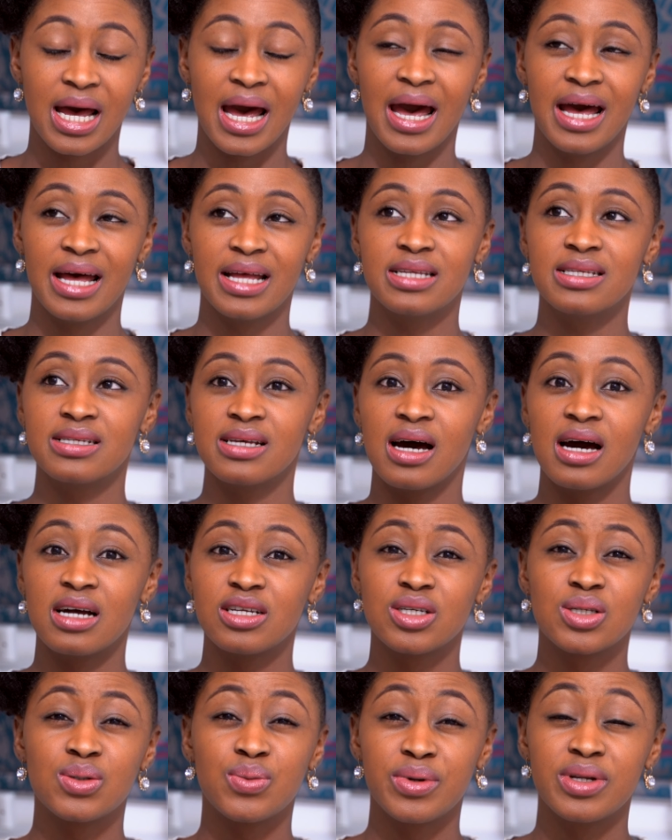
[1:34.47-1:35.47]
and I
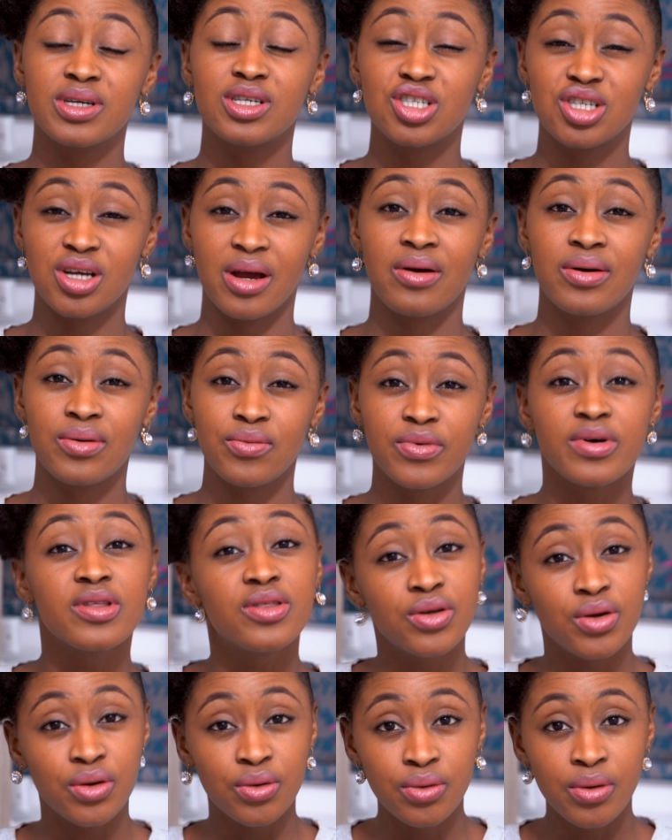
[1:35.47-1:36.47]
just want to share it
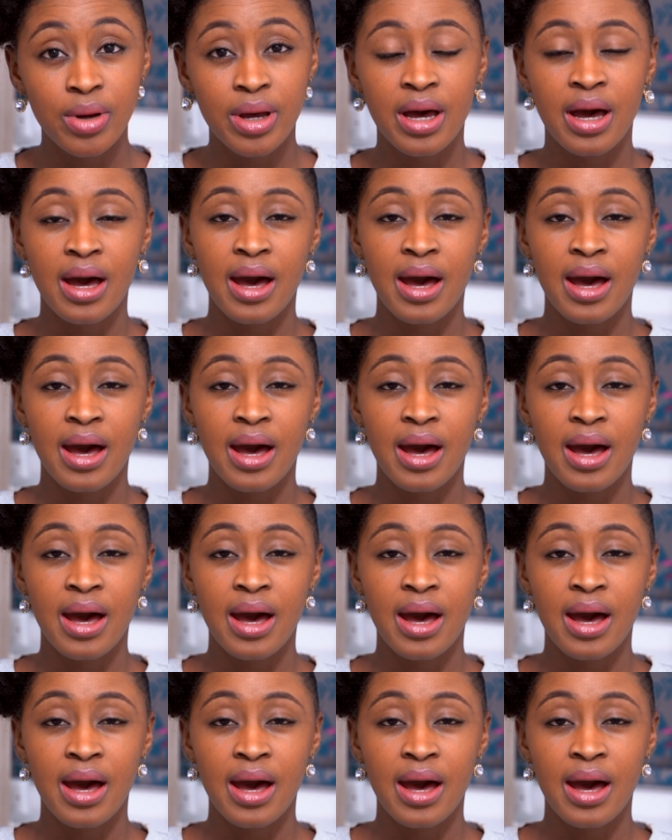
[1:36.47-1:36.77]
with you